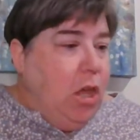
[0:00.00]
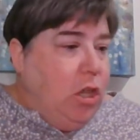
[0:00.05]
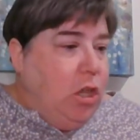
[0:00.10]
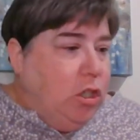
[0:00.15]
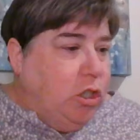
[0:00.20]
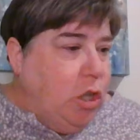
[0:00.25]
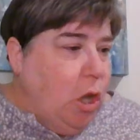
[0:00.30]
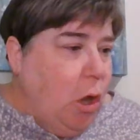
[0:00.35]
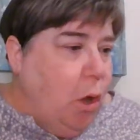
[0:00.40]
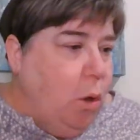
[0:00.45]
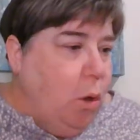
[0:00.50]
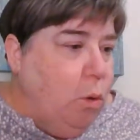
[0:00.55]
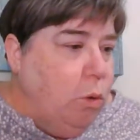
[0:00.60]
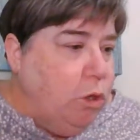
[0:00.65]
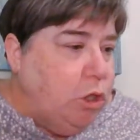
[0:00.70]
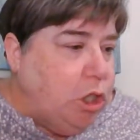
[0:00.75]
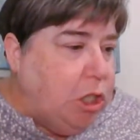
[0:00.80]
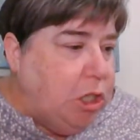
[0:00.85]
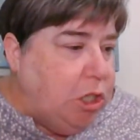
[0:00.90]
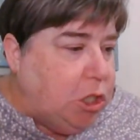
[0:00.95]
So
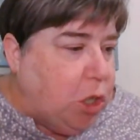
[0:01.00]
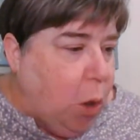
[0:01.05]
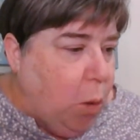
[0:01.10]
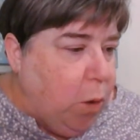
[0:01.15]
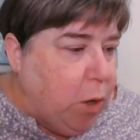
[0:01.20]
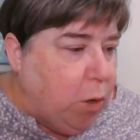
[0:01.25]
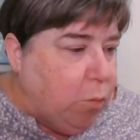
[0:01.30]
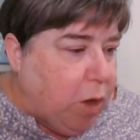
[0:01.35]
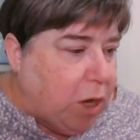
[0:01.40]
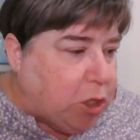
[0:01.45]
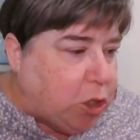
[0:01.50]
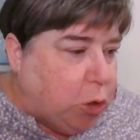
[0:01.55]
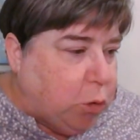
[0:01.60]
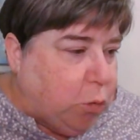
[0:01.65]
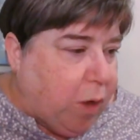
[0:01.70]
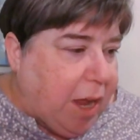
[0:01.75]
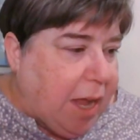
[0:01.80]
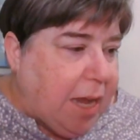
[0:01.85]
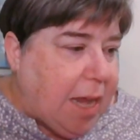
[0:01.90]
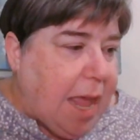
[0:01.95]
she's going
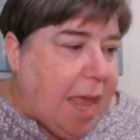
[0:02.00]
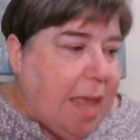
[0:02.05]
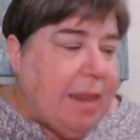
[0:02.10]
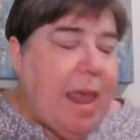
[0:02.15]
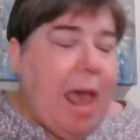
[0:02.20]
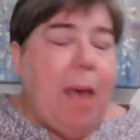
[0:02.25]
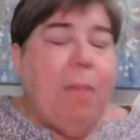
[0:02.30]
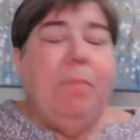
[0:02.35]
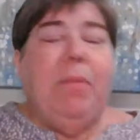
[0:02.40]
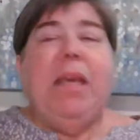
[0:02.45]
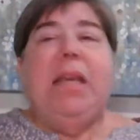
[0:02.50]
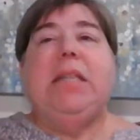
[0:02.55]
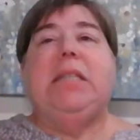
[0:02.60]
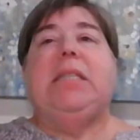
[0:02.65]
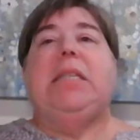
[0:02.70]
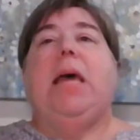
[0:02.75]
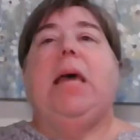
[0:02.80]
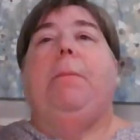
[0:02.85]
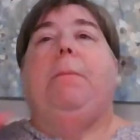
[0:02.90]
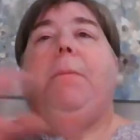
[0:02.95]
retrograde, and that
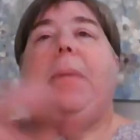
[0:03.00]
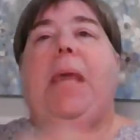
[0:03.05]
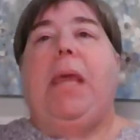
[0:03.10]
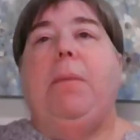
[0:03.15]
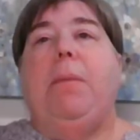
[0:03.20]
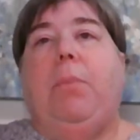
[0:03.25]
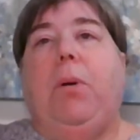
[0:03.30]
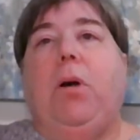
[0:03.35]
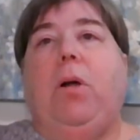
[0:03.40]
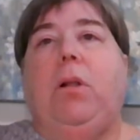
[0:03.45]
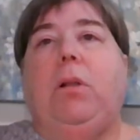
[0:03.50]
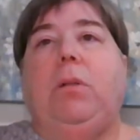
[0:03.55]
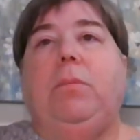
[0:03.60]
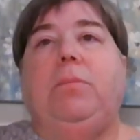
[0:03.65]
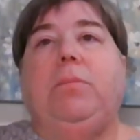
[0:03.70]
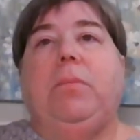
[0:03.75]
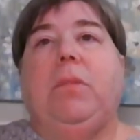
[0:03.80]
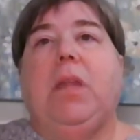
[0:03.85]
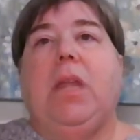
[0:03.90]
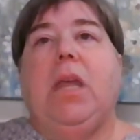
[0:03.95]
means that people
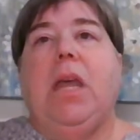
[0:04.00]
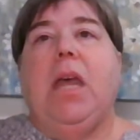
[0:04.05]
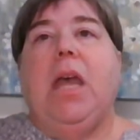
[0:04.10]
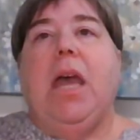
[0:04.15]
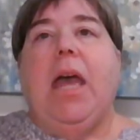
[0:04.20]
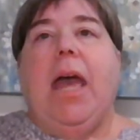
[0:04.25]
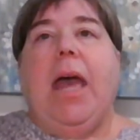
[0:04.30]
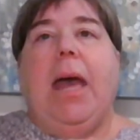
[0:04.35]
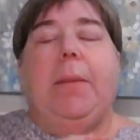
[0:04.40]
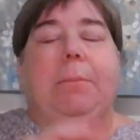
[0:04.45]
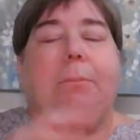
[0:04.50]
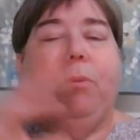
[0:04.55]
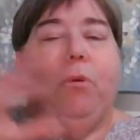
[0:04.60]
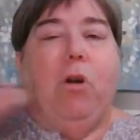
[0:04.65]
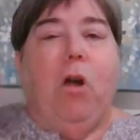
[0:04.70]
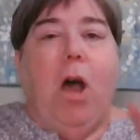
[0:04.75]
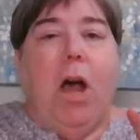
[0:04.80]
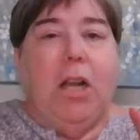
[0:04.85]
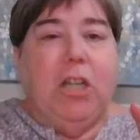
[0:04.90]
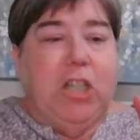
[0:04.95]
and
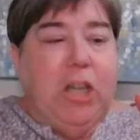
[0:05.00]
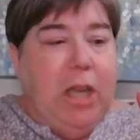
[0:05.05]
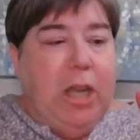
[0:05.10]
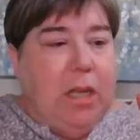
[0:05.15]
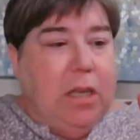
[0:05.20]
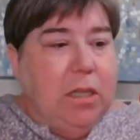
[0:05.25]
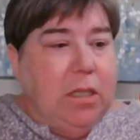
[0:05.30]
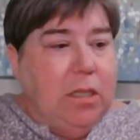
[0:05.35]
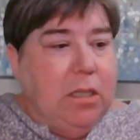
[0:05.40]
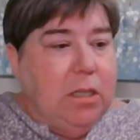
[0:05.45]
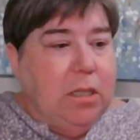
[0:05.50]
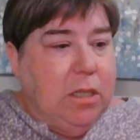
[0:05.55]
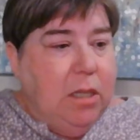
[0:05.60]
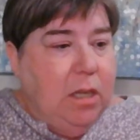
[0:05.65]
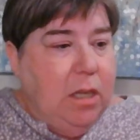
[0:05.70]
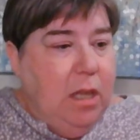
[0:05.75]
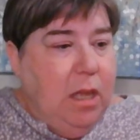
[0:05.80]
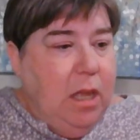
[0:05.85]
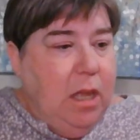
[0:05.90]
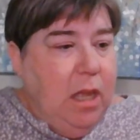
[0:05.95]
projects
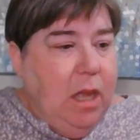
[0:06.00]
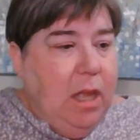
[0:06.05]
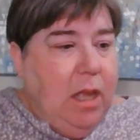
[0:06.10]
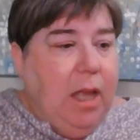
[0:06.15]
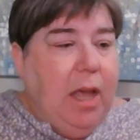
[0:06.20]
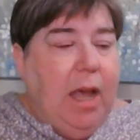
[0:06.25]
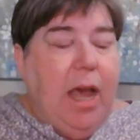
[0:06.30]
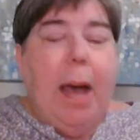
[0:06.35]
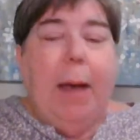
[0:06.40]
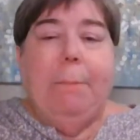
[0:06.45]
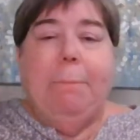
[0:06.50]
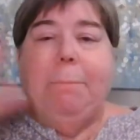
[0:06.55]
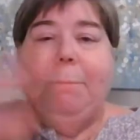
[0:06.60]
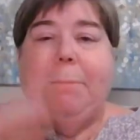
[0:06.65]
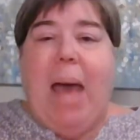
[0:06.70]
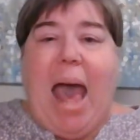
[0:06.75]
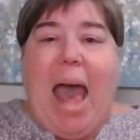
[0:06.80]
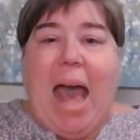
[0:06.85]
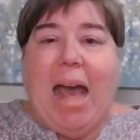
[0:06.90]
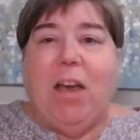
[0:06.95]
come
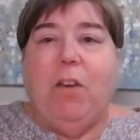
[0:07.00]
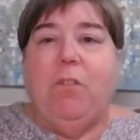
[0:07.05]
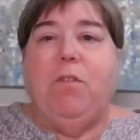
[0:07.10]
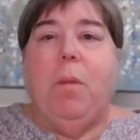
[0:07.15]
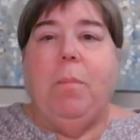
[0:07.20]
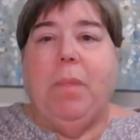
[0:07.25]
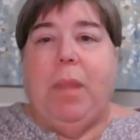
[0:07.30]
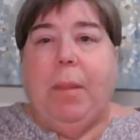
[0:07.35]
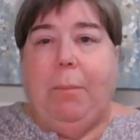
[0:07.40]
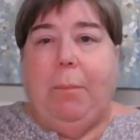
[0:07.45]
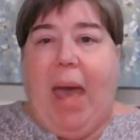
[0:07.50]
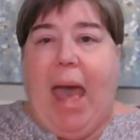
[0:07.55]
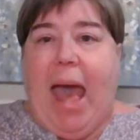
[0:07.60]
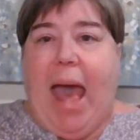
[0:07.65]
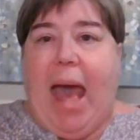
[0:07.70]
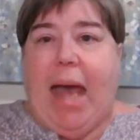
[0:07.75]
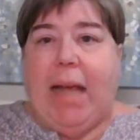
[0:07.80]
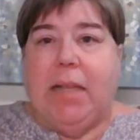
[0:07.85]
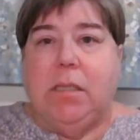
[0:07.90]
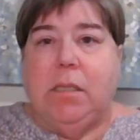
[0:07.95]
back from the
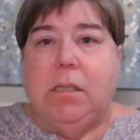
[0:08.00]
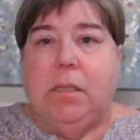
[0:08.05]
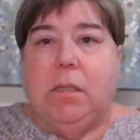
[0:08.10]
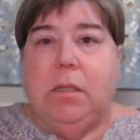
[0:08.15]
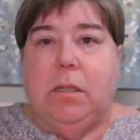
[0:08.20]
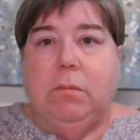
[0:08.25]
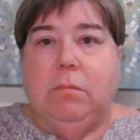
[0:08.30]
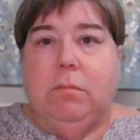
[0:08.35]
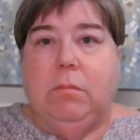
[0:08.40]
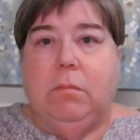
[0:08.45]
past,